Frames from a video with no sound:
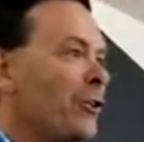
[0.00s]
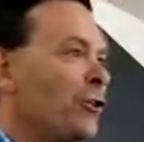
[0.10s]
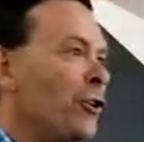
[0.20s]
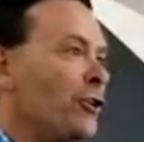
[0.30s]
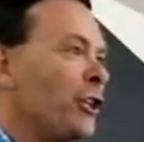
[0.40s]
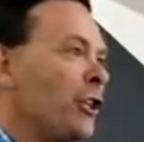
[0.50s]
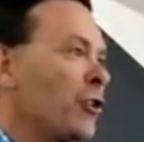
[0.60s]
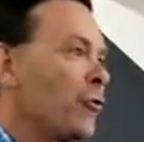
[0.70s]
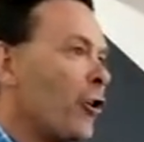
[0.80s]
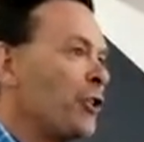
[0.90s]
dirty,
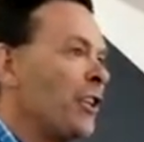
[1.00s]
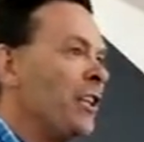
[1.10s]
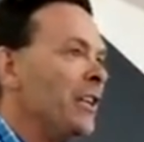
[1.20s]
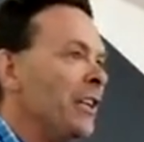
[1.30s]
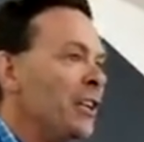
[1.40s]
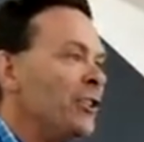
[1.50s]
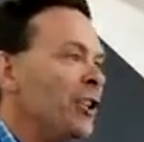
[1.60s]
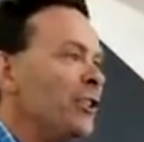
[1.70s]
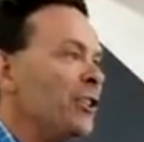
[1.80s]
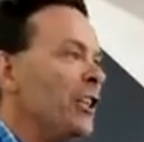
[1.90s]
grotty,
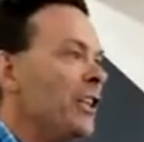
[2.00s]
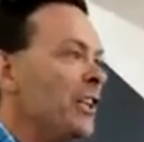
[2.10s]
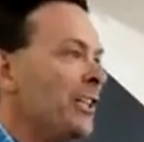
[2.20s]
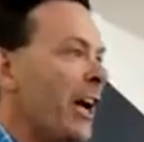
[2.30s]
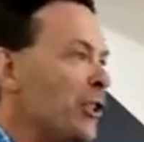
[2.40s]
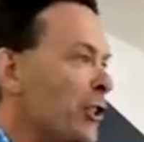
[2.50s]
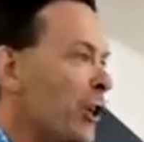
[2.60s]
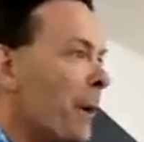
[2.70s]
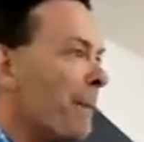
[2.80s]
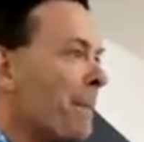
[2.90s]
dingy
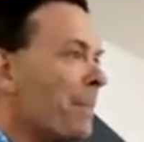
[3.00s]
dungeon.